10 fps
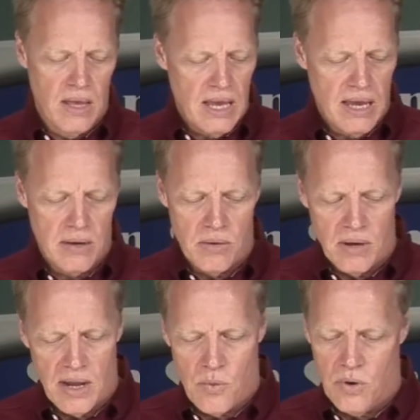And
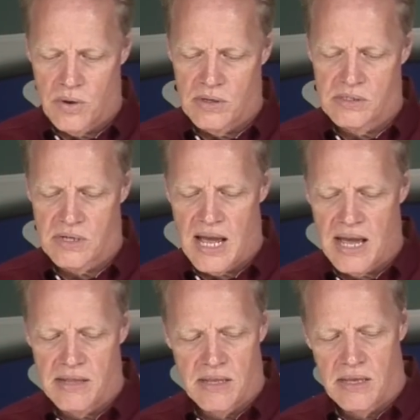now we're going to
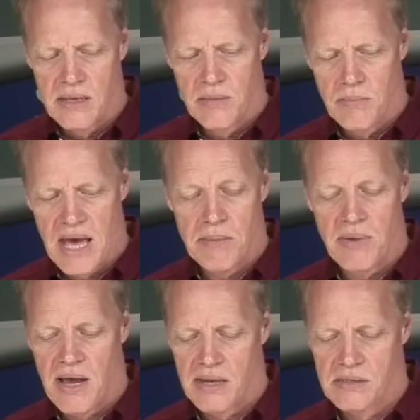slide the matte
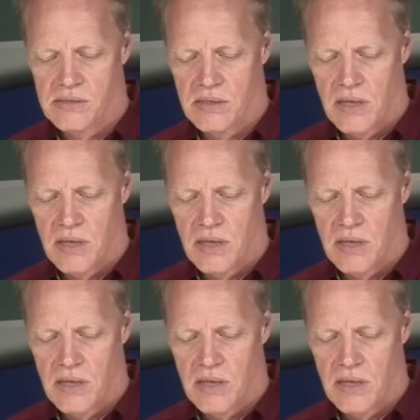box